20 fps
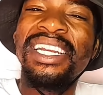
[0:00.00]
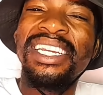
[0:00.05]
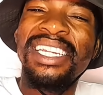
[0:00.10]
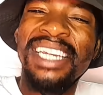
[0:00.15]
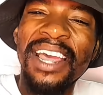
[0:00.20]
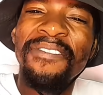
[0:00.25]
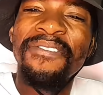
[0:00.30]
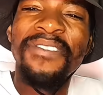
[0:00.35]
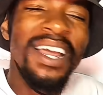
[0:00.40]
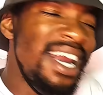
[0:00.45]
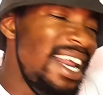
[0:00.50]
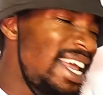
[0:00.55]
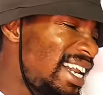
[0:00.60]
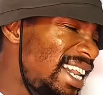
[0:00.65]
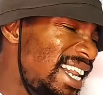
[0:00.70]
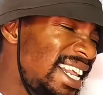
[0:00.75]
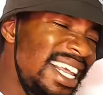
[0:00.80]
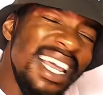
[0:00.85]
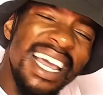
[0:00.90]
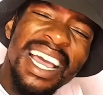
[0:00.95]

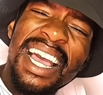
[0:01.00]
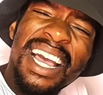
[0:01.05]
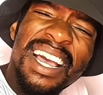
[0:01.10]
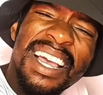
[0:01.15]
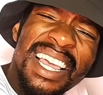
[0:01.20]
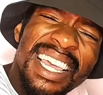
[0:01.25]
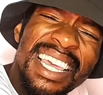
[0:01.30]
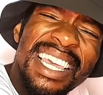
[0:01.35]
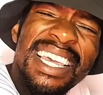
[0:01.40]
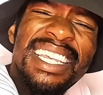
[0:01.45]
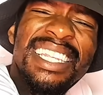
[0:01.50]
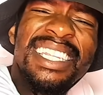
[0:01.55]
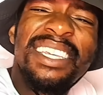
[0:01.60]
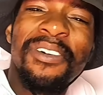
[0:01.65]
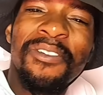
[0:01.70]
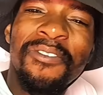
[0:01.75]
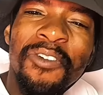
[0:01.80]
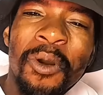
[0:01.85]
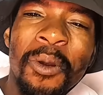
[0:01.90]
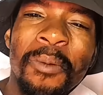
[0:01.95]
definitely eat
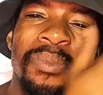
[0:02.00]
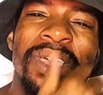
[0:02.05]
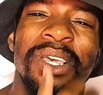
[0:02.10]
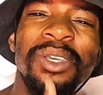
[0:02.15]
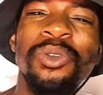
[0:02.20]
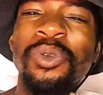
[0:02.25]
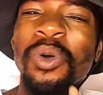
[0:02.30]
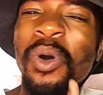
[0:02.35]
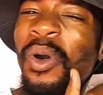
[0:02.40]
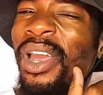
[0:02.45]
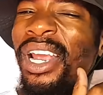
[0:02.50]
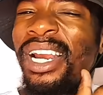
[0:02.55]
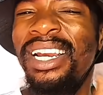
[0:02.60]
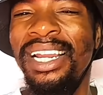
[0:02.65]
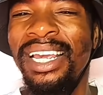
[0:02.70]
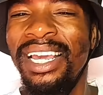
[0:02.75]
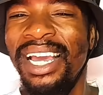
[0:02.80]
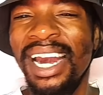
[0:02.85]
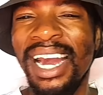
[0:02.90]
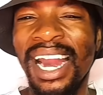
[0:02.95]
from the soil,
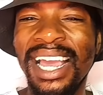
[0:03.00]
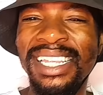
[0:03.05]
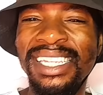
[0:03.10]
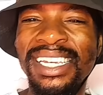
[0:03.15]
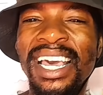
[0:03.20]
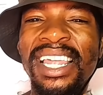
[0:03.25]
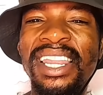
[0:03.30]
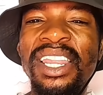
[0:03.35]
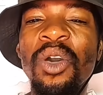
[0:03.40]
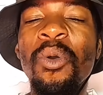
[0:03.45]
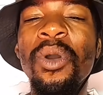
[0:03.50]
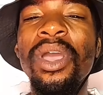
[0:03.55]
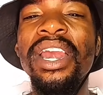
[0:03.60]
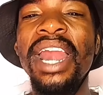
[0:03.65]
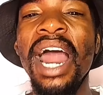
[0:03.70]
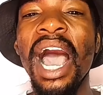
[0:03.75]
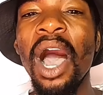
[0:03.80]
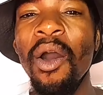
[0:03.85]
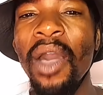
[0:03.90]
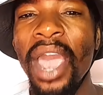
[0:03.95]
right? They were
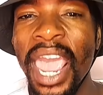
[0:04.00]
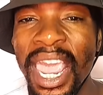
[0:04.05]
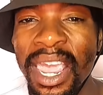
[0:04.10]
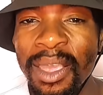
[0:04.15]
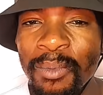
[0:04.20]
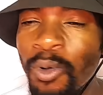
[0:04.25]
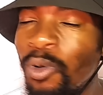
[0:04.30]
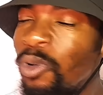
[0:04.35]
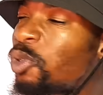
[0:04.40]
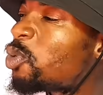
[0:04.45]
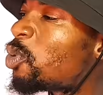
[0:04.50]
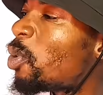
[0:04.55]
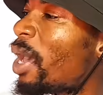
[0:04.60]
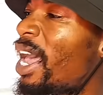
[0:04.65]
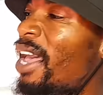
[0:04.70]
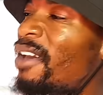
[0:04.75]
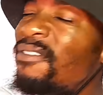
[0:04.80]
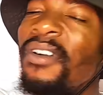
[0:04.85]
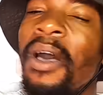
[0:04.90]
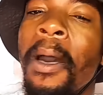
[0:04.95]
now able to have